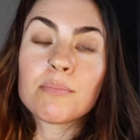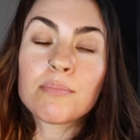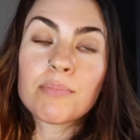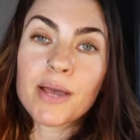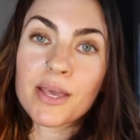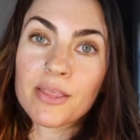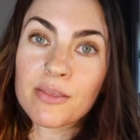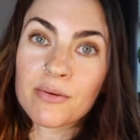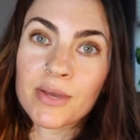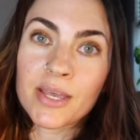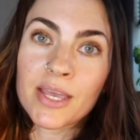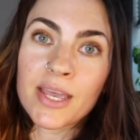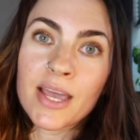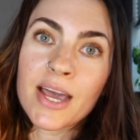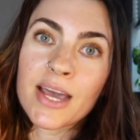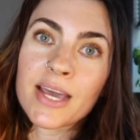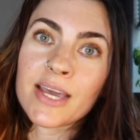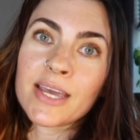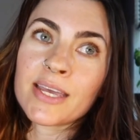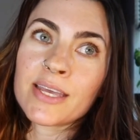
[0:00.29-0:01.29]
By the way,
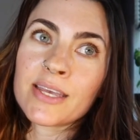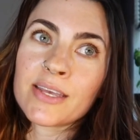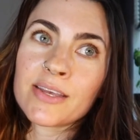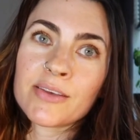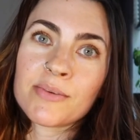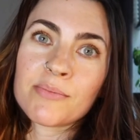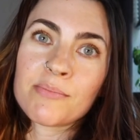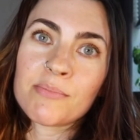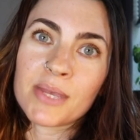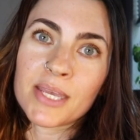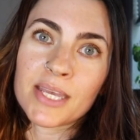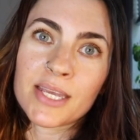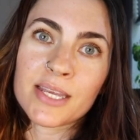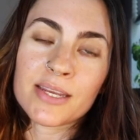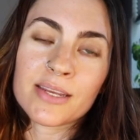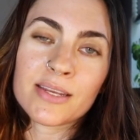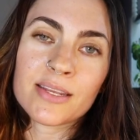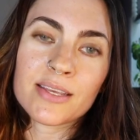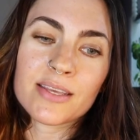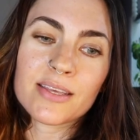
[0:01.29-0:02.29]
I
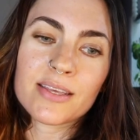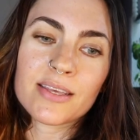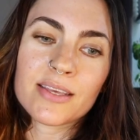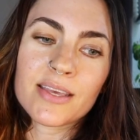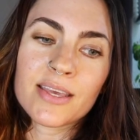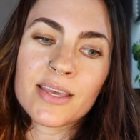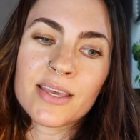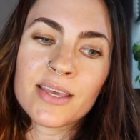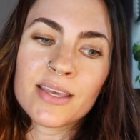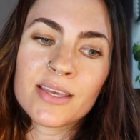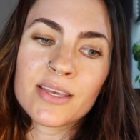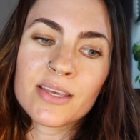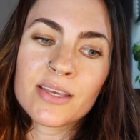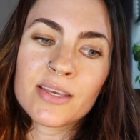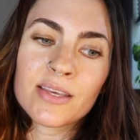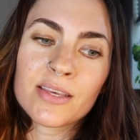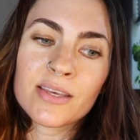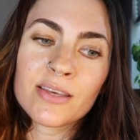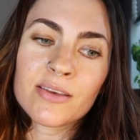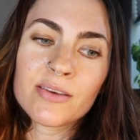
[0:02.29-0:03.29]
made
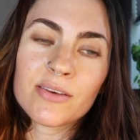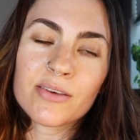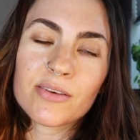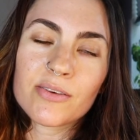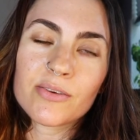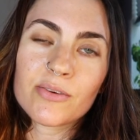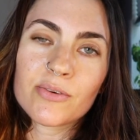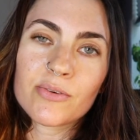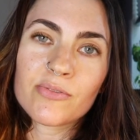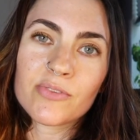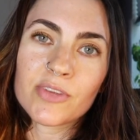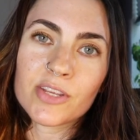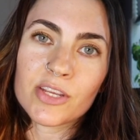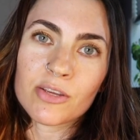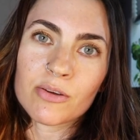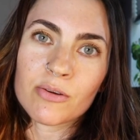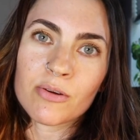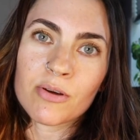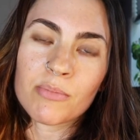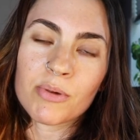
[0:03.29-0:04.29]
a
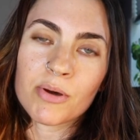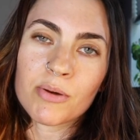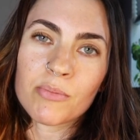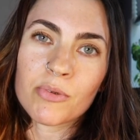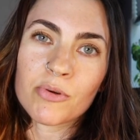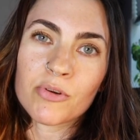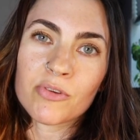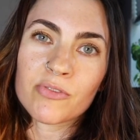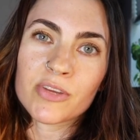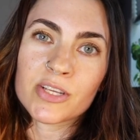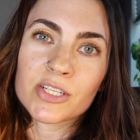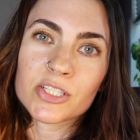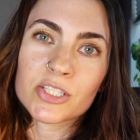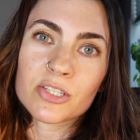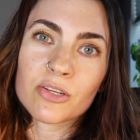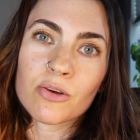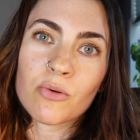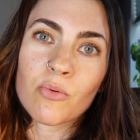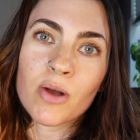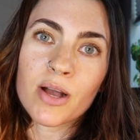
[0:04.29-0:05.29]
video about
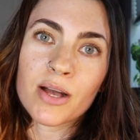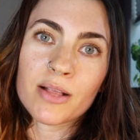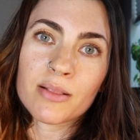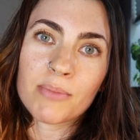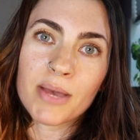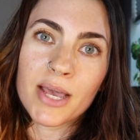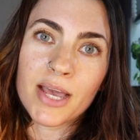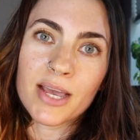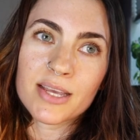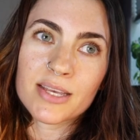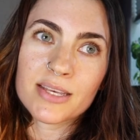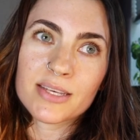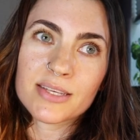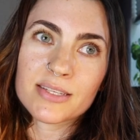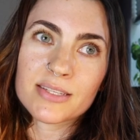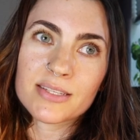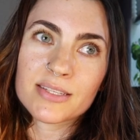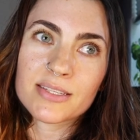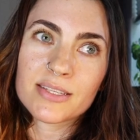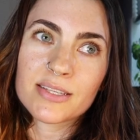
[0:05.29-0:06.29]
motivation a while back,
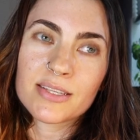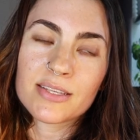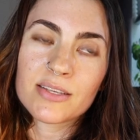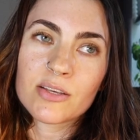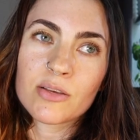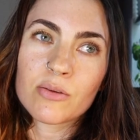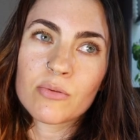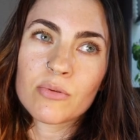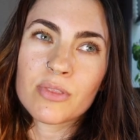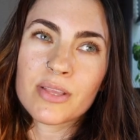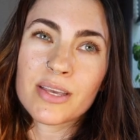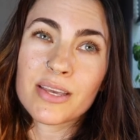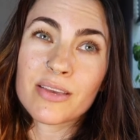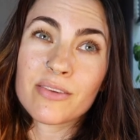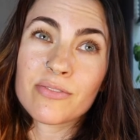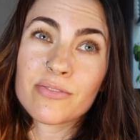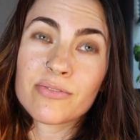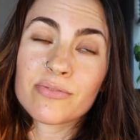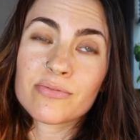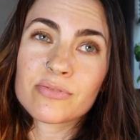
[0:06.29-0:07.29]
like
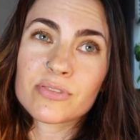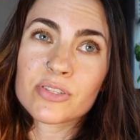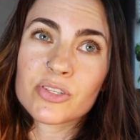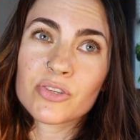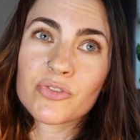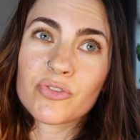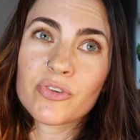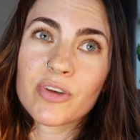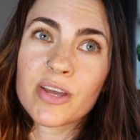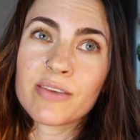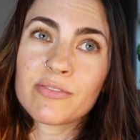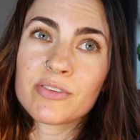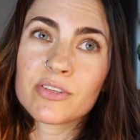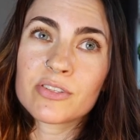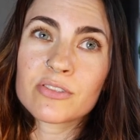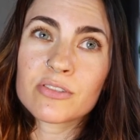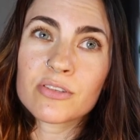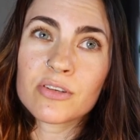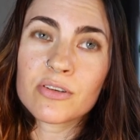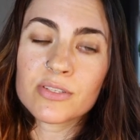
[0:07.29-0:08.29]
5
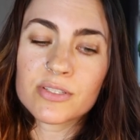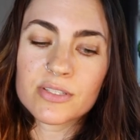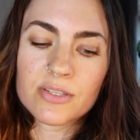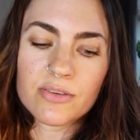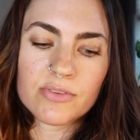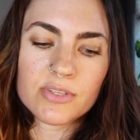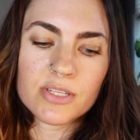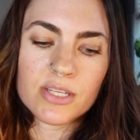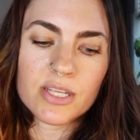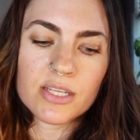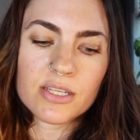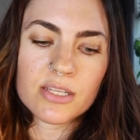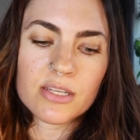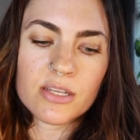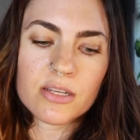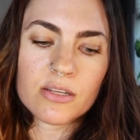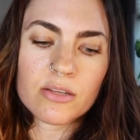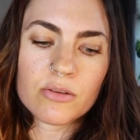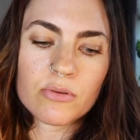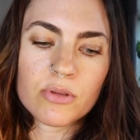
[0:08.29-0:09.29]
years ago.
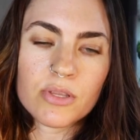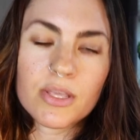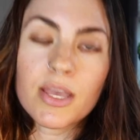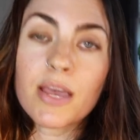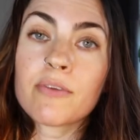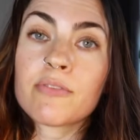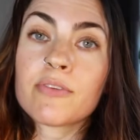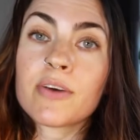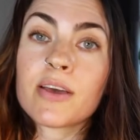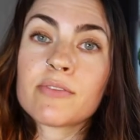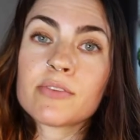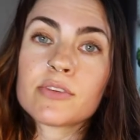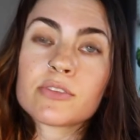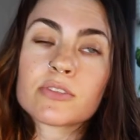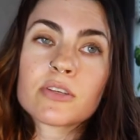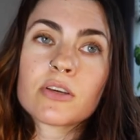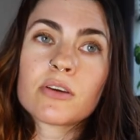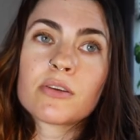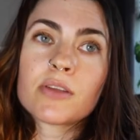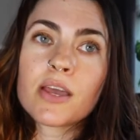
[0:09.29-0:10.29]
17, 18, yeah, 5 years
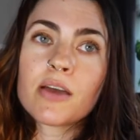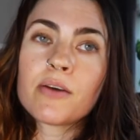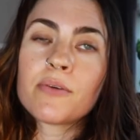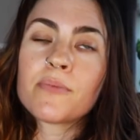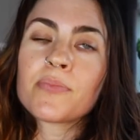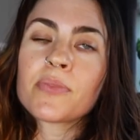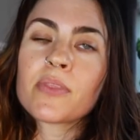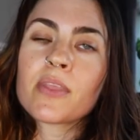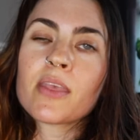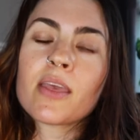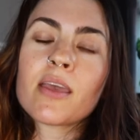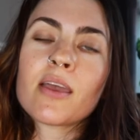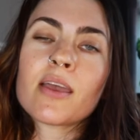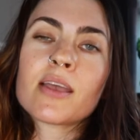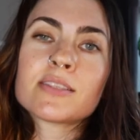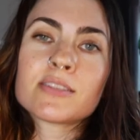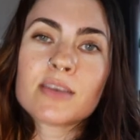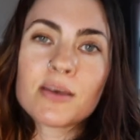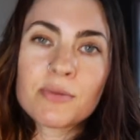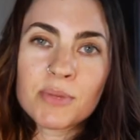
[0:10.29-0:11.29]
ago now.
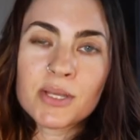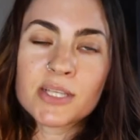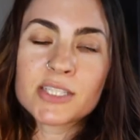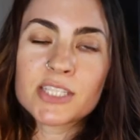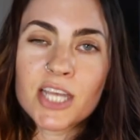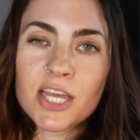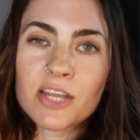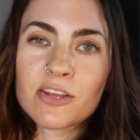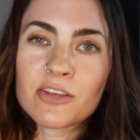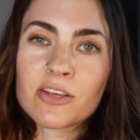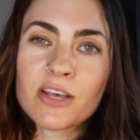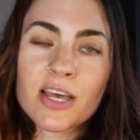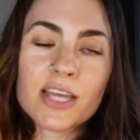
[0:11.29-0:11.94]
It's on my channel.